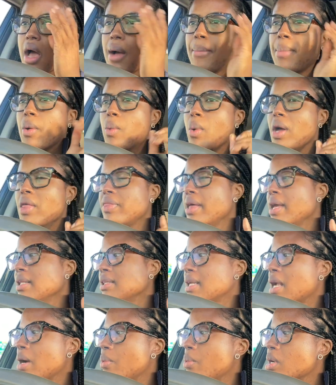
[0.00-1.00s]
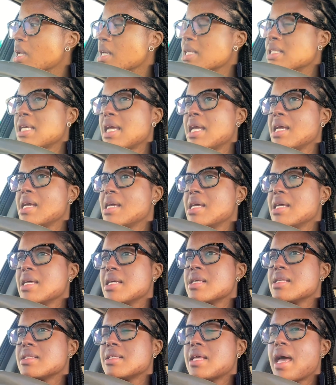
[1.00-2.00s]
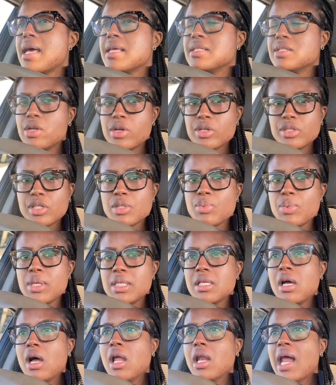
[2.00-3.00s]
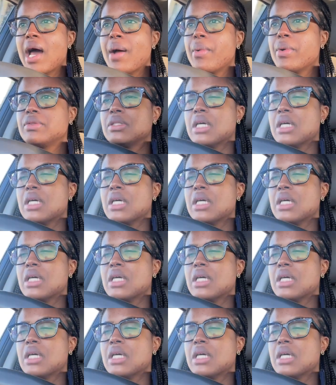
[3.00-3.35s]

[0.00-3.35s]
But one thing that I want to say is, as nurses, we deal a lot with